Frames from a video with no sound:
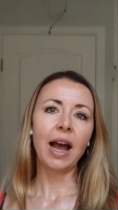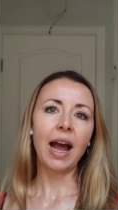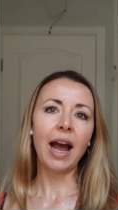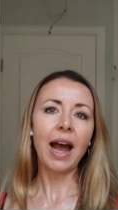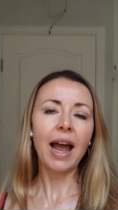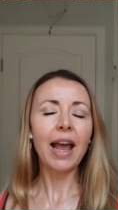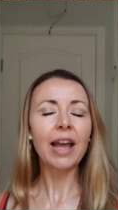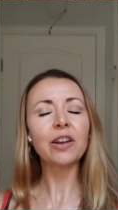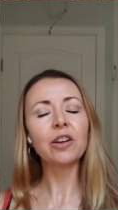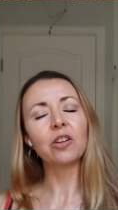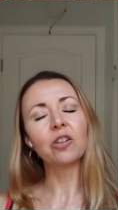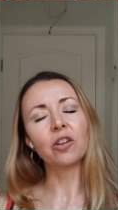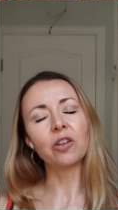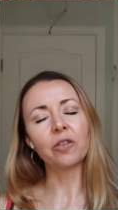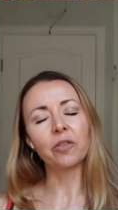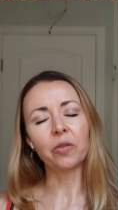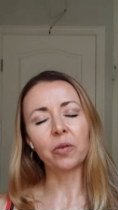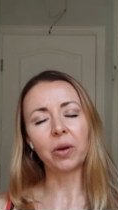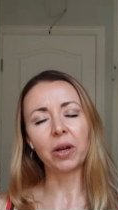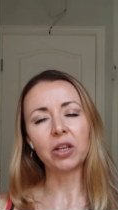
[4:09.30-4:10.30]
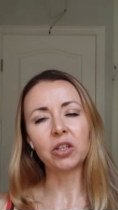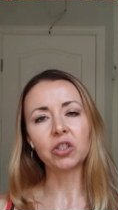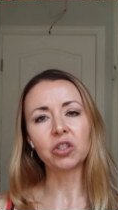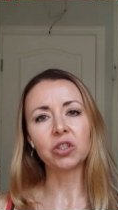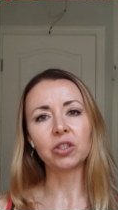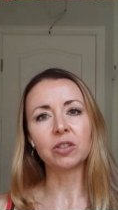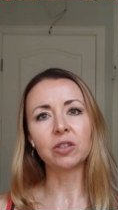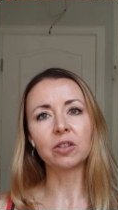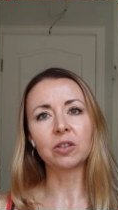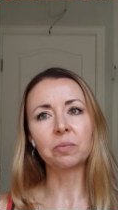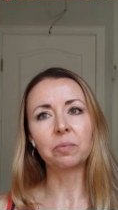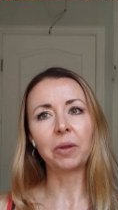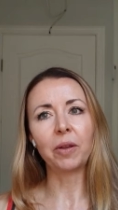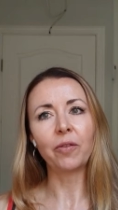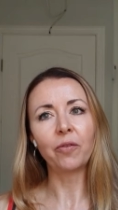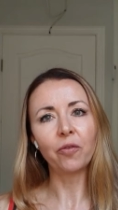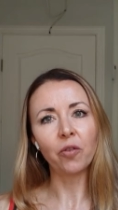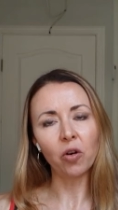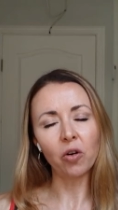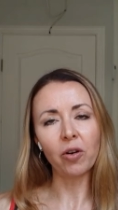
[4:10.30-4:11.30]
I had a lot of questions
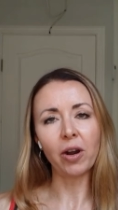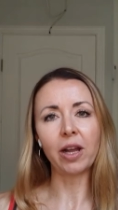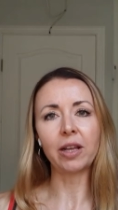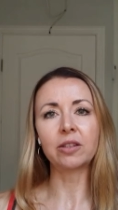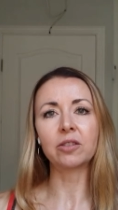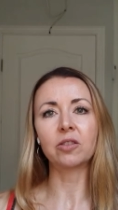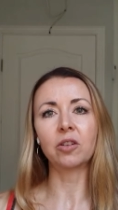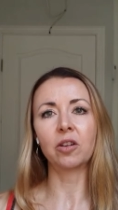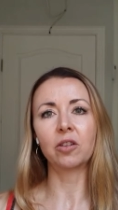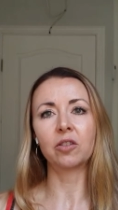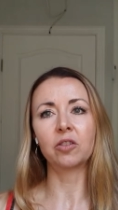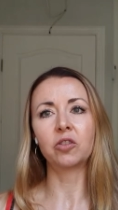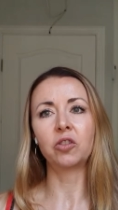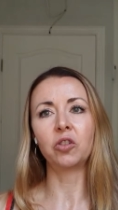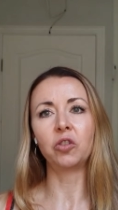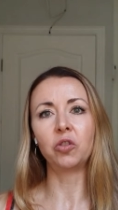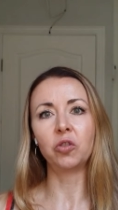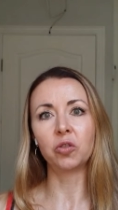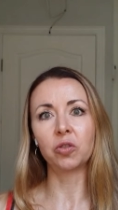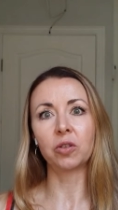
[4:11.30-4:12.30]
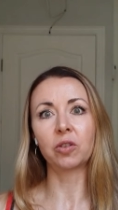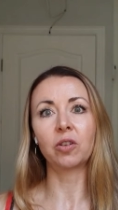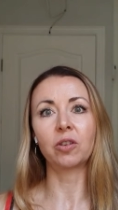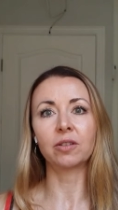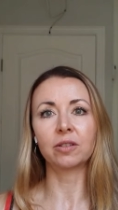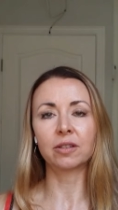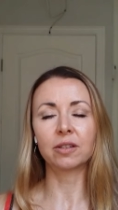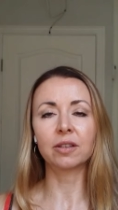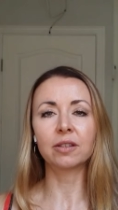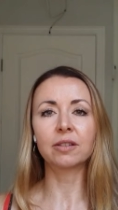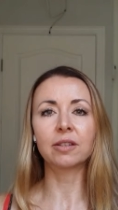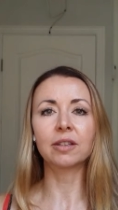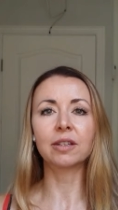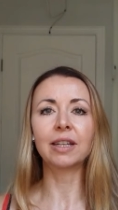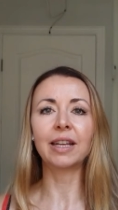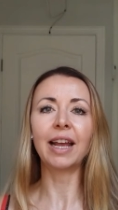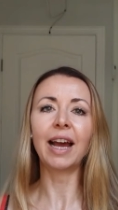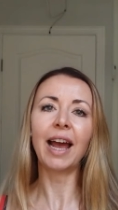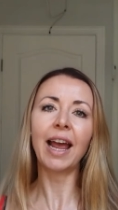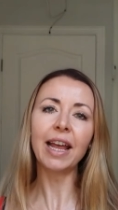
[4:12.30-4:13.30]
before I started to use it
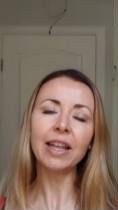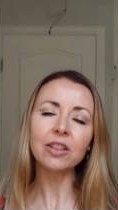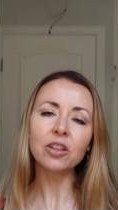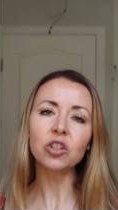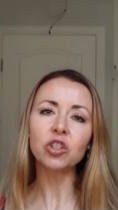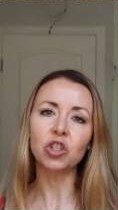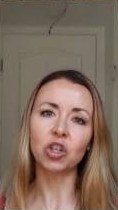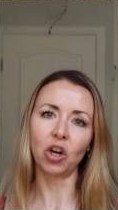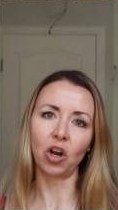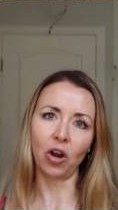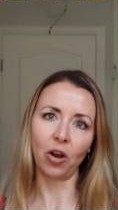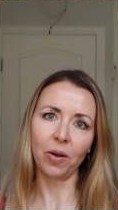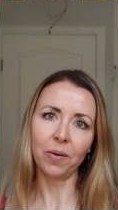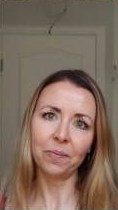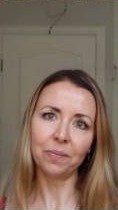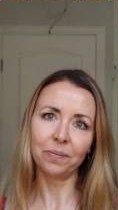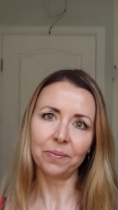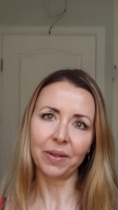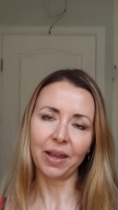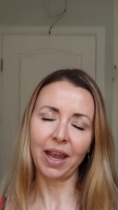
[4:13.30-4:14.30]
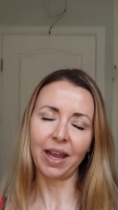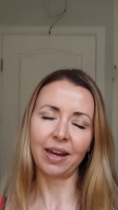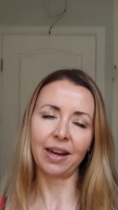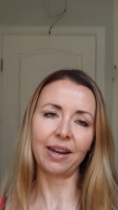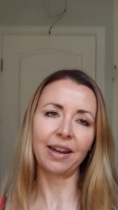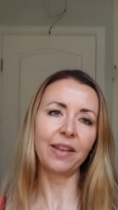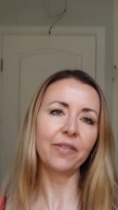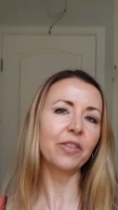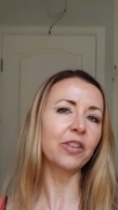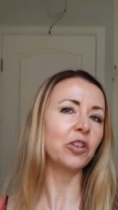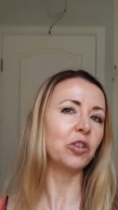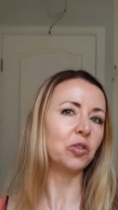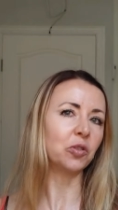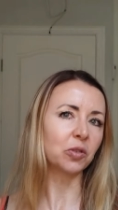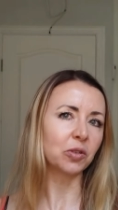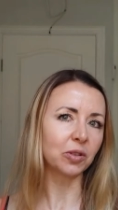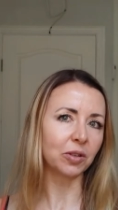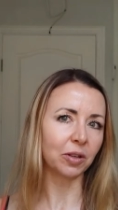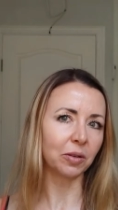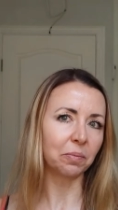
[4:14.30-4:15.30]
consistently. I had the jar and I never
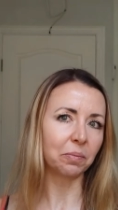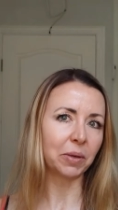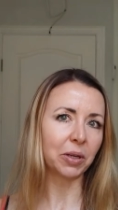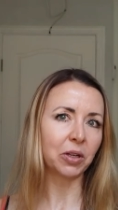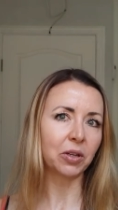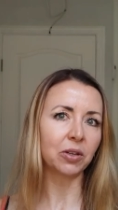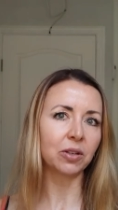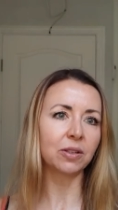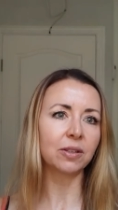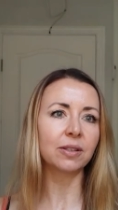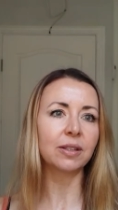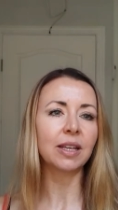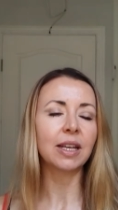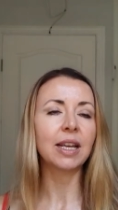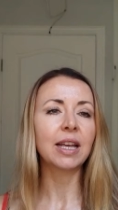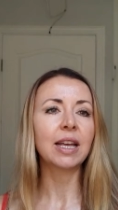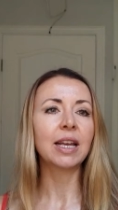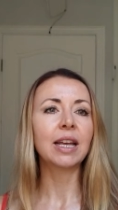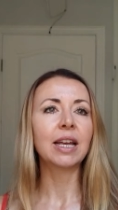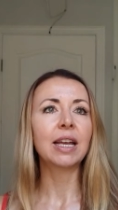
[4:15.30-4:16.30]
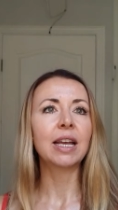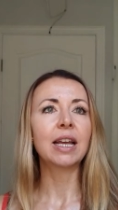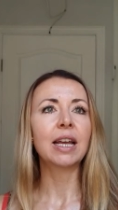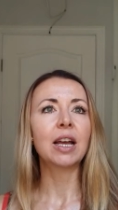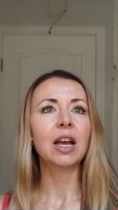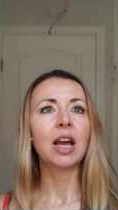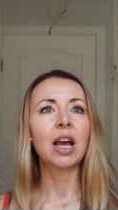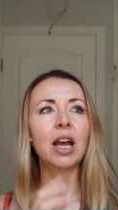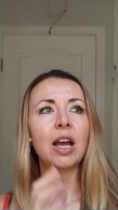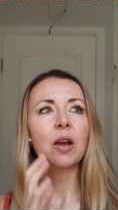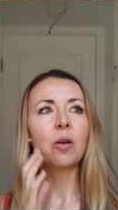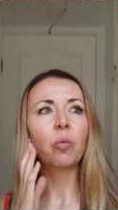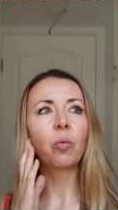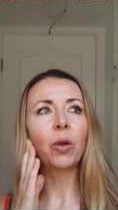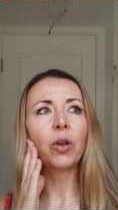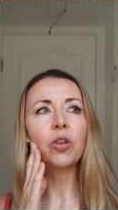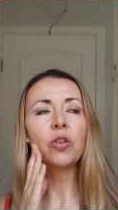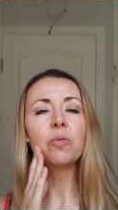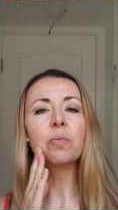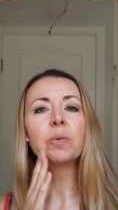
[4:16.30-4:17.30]
used it because
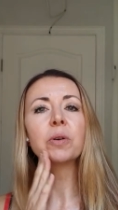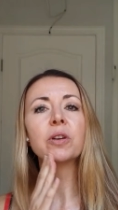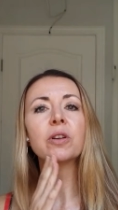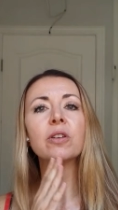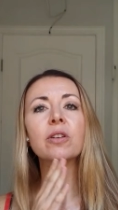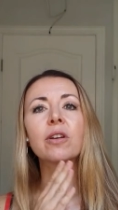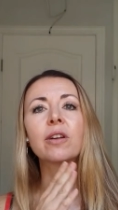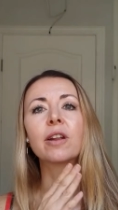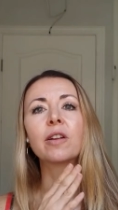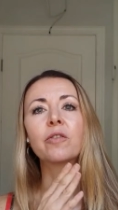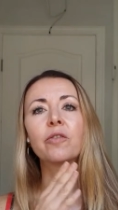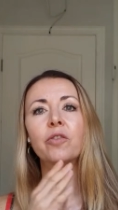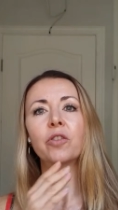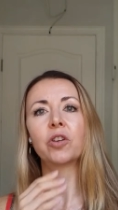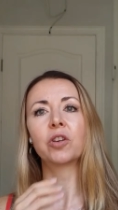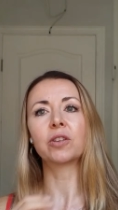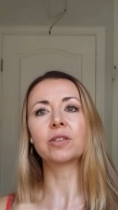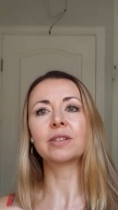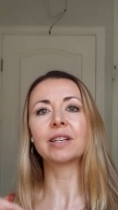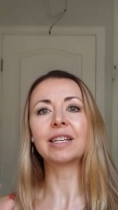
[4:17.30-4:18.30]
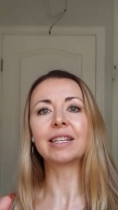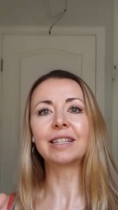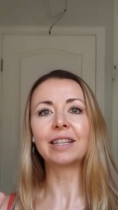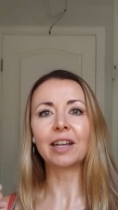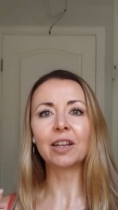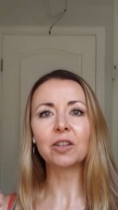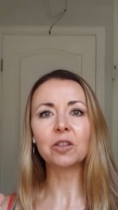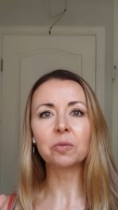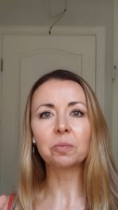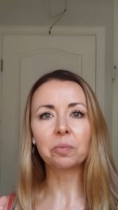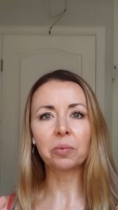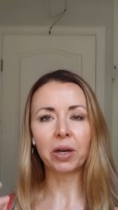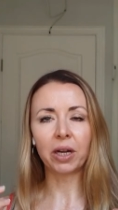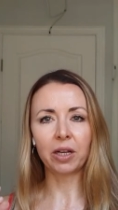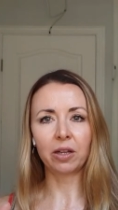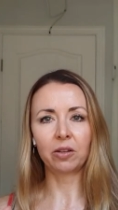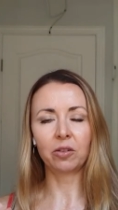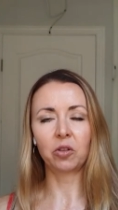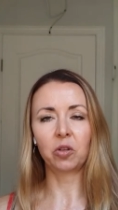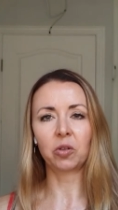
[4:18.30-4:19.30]
when you put it on at first, it does
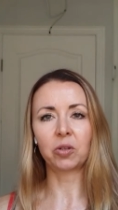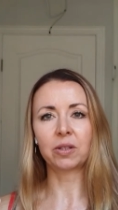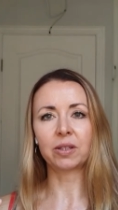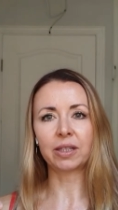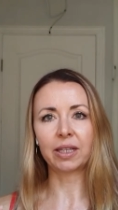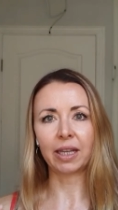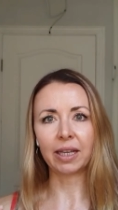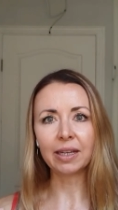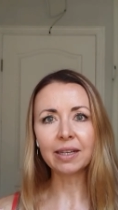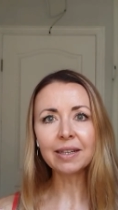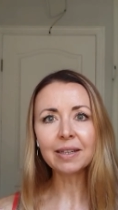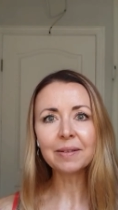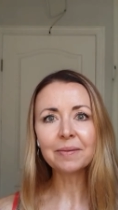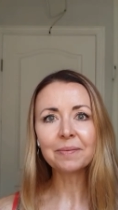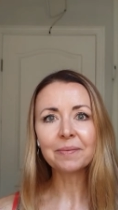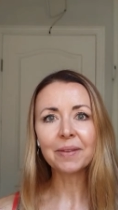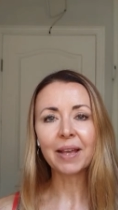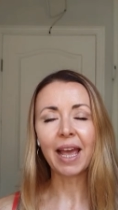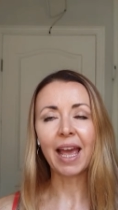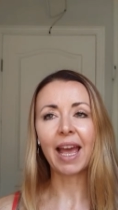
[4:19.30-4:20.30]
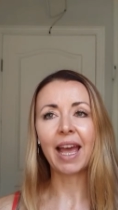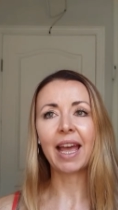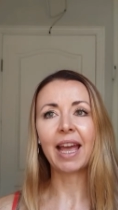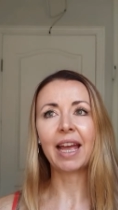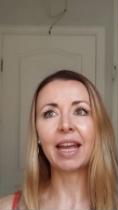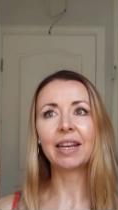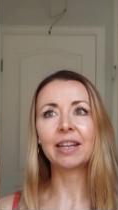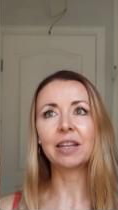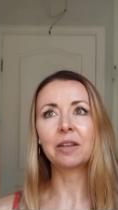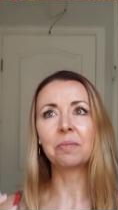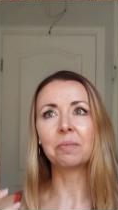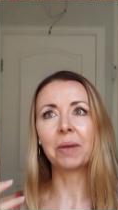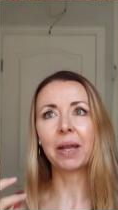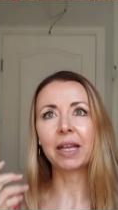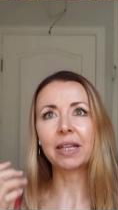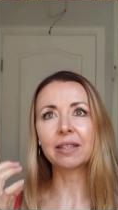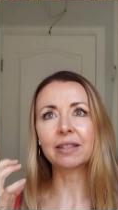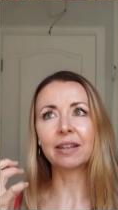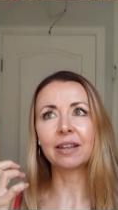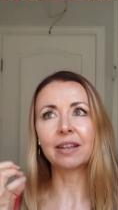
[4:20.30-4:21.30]
prickle your skin and it
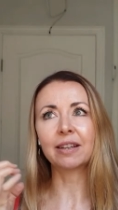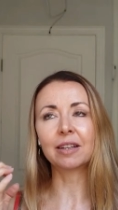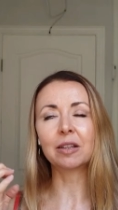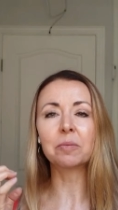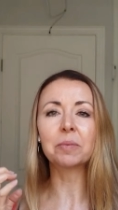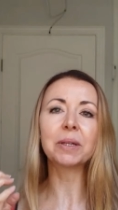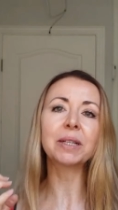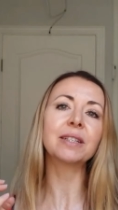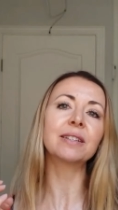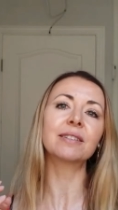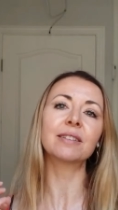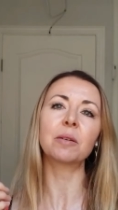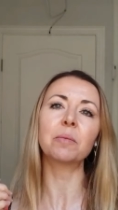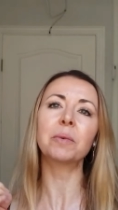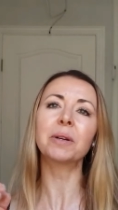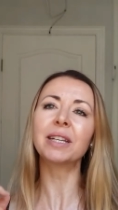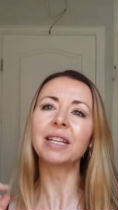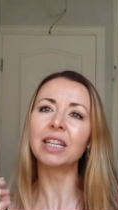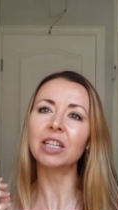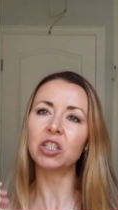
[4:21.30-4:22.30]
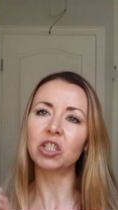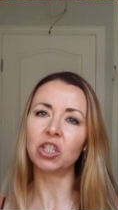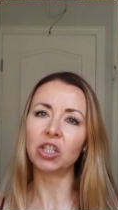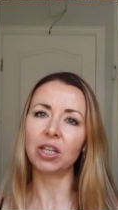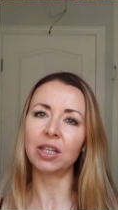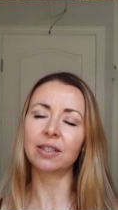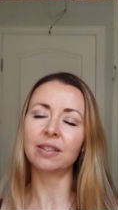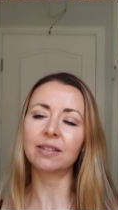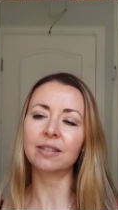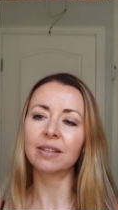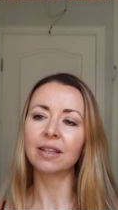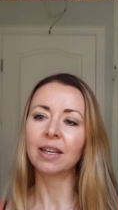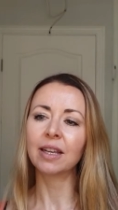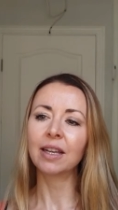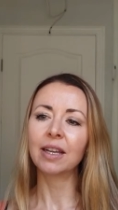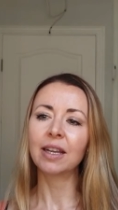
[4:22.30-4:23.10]
makes it a little bit somewhat itchy. It's